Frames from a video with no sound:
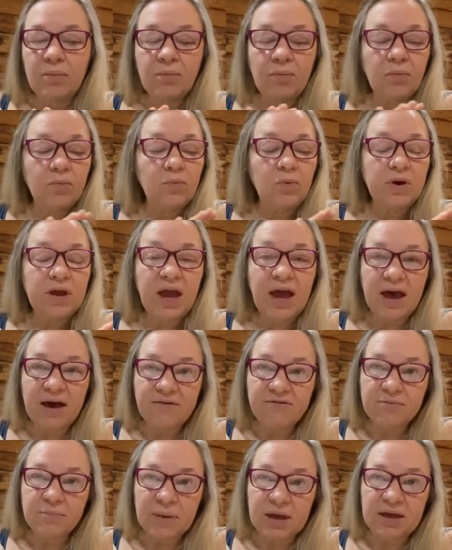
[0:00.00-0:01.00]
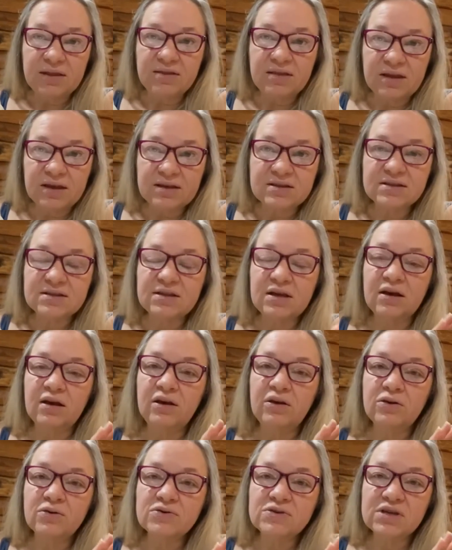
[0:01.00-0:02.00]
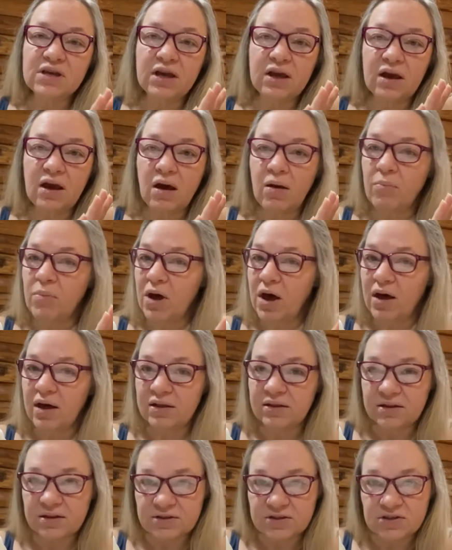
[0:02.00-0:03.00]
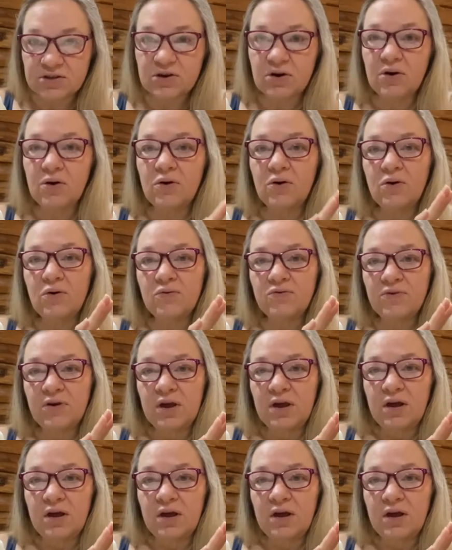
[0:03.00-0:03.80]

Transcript: We have made this using a pot on the stove.